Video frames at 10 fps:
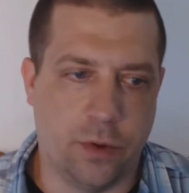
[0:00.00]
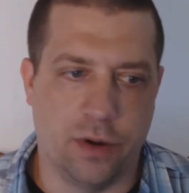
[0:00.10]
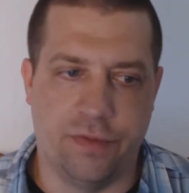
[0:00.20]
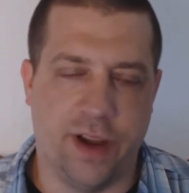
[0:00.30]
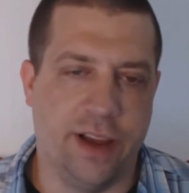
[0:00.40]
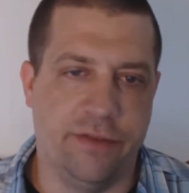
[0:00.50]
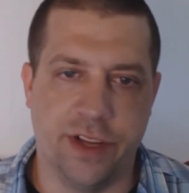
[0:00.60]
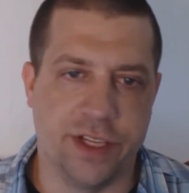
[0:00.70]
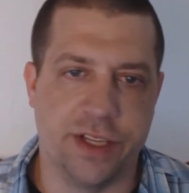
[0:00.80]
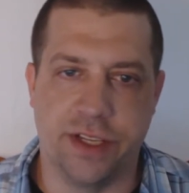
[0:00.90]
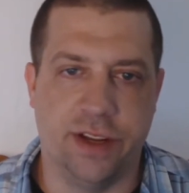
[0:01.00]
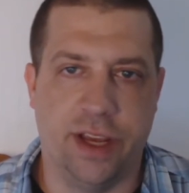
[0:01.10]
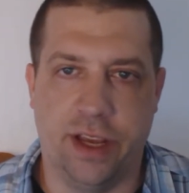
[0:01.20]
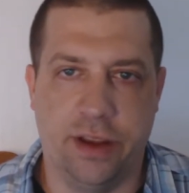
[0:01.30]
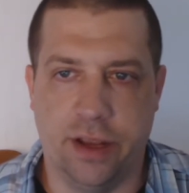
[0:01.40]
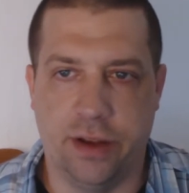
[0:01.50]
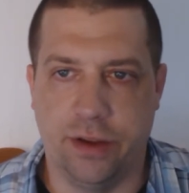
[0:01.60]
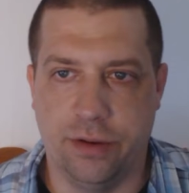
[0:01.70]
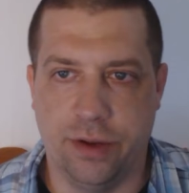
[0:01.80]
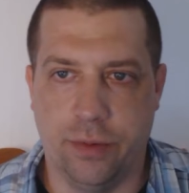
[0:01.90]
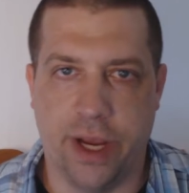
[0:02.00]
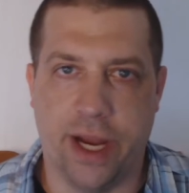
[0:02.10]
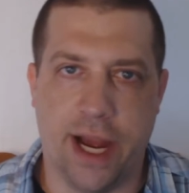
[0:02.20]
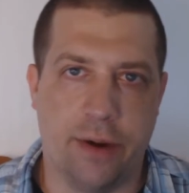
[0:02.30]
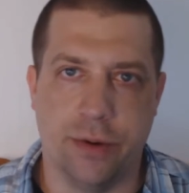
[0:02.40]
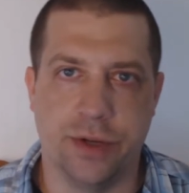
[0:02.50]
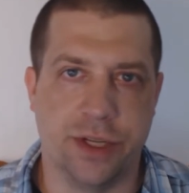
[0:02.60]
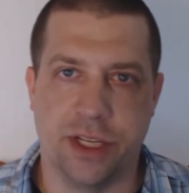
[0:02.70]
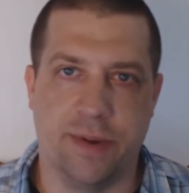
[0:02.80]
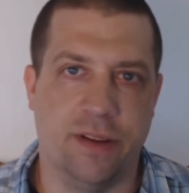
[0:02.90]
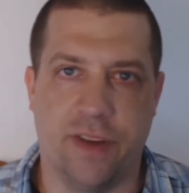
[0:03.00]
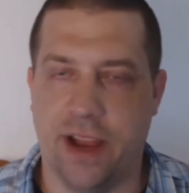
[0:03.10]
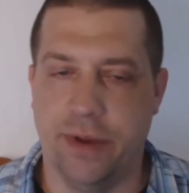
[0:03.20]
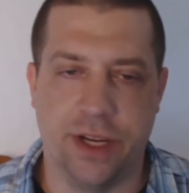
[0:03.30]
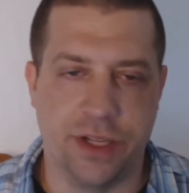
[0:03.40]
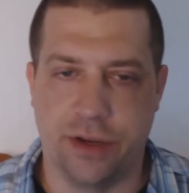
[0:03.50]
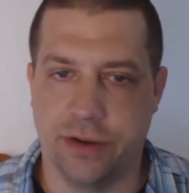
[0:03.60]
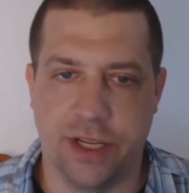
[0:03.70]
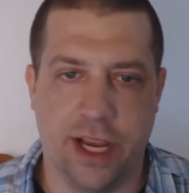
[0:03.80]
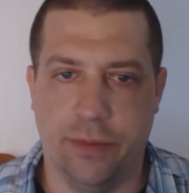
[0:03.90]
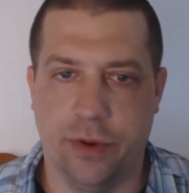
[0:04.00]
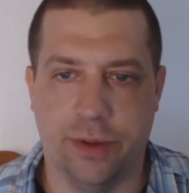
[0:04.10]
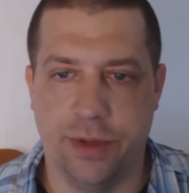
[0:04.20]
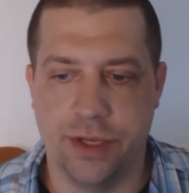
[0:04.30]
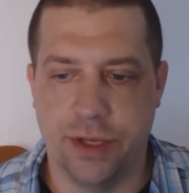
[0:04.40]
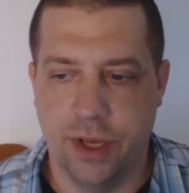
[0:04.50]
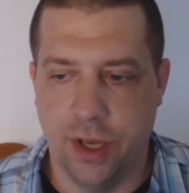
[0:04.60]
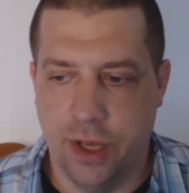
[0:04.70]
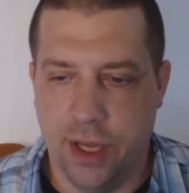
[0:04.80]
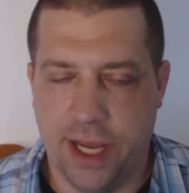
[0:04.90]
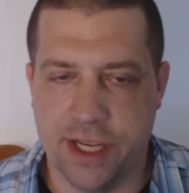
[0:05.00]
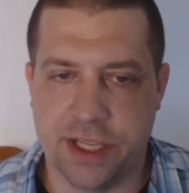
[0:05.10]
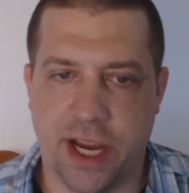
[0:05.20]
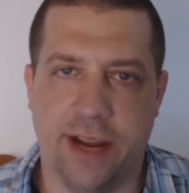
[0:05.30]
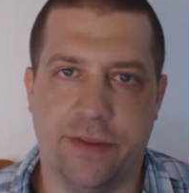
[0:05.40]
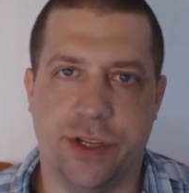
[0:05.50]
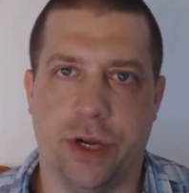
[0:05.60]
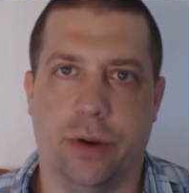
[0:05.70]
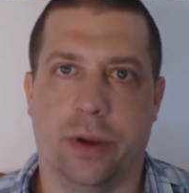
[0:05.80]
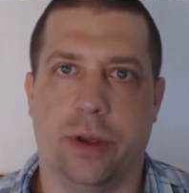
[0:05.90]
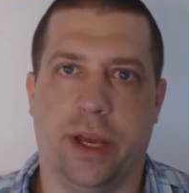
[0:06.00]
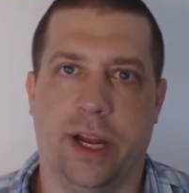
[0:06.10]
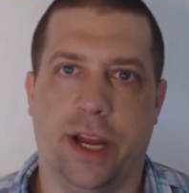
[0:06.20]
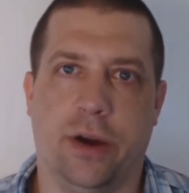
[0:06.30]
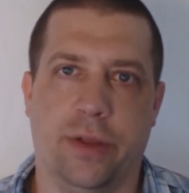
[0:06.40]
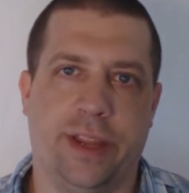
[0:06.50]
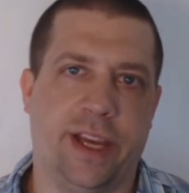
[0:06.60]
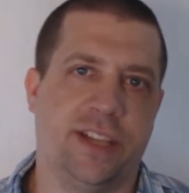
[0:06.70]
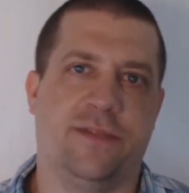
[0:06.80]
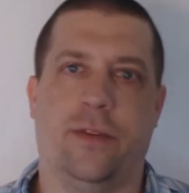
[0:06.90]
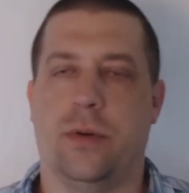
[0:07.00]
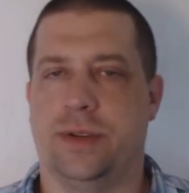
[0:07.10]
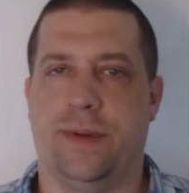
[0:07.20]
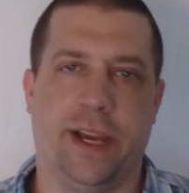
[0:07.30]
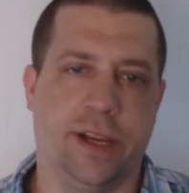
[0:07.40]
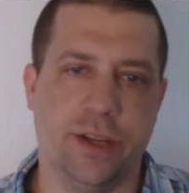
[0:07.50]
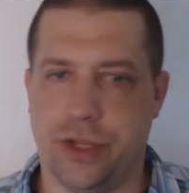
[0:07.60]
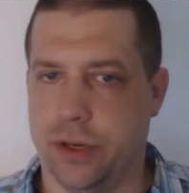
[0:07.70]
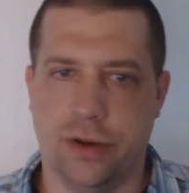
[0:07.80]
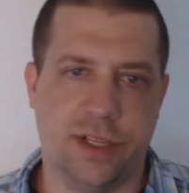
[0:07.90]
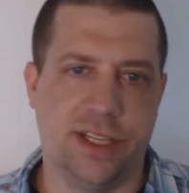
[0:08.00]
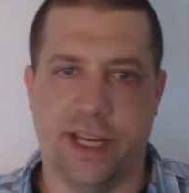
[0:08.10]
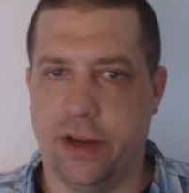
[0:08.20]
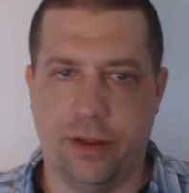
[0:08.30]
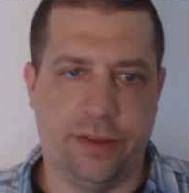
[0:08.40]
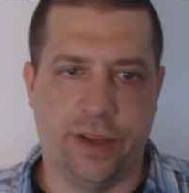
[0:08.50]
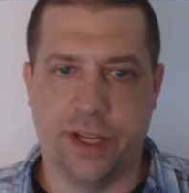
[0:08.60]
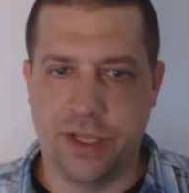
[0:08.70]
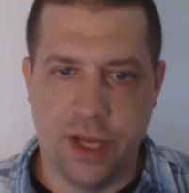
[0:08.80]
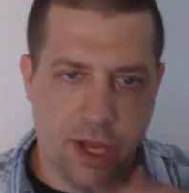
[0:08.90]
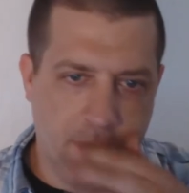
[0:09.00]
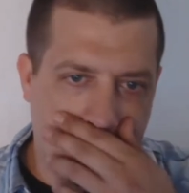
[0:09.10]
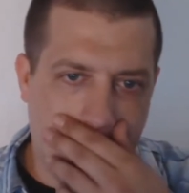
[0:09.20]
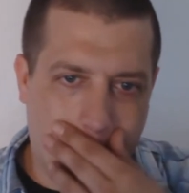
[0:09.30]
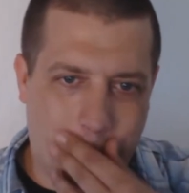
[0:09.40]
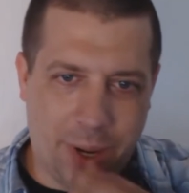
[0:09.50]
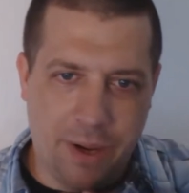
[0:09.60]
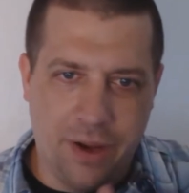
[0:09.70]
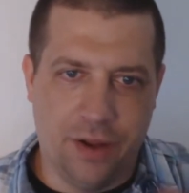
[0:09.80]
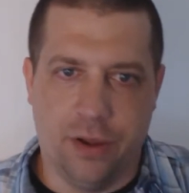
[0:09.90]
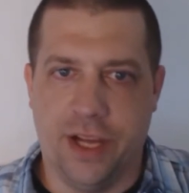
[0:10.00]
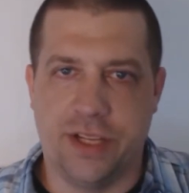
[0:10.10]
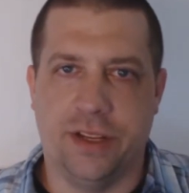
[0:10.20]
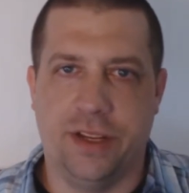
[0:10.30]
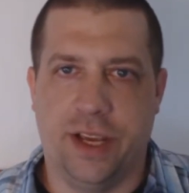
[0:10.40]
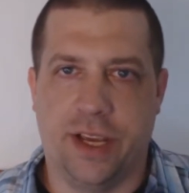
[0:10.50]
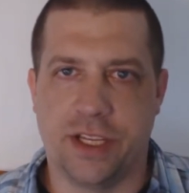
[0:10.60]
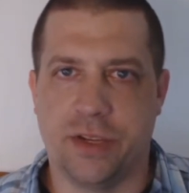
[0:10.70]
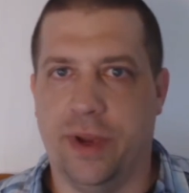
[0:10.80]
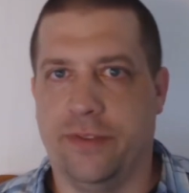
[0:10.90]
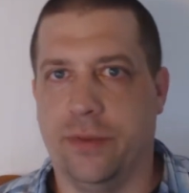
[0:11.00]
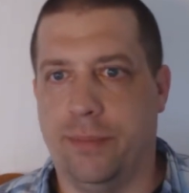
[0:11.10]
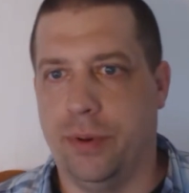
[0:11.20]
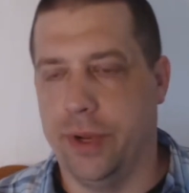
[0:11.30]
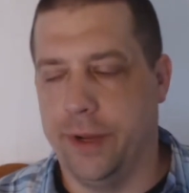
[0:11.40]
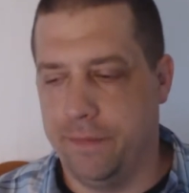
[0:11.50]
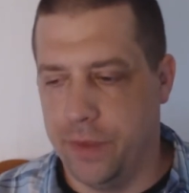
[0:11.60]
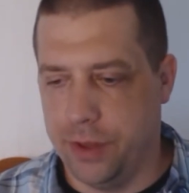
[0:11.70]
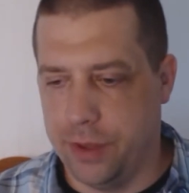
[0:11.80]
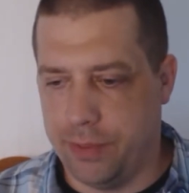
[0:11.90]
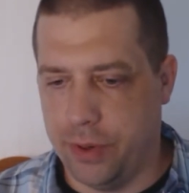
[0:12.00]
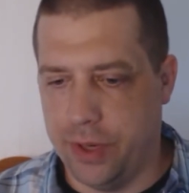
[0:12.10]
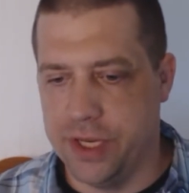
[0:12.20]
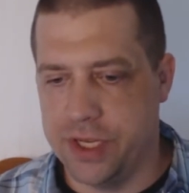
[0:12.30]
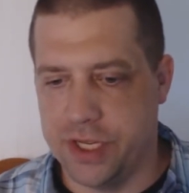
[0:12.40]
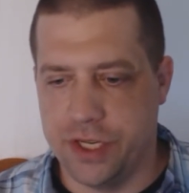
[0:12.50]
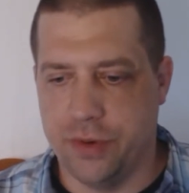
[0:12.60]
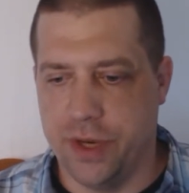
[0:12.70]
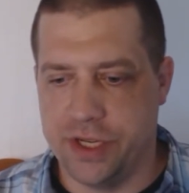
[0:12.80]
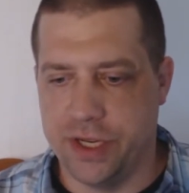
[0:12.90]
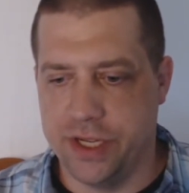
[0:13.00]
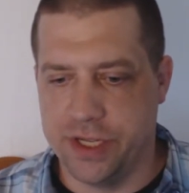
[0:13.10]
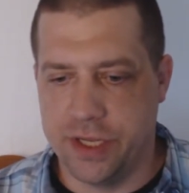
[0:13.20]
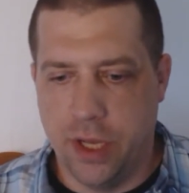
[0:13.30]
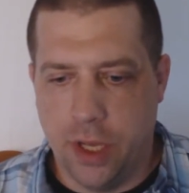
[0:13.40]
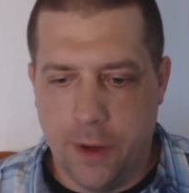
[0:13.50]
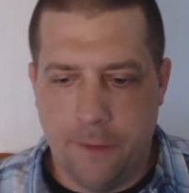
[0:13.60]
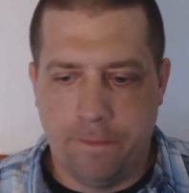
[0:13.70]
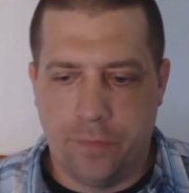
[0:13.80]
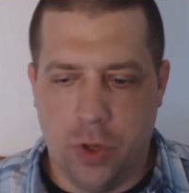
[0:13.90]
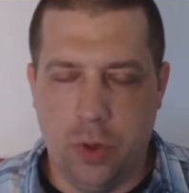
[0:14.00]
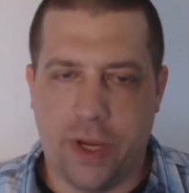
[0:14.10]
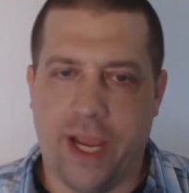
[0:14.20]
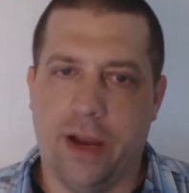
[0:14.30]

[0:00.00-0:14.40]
4 or 5 visits, and you wait hours to spend 5 minutes of your time with them. It's kind of a joke. And I know that that's forced by insurance and 10 other things. But nonetheless, it gets away from the point. The point in this situation is, who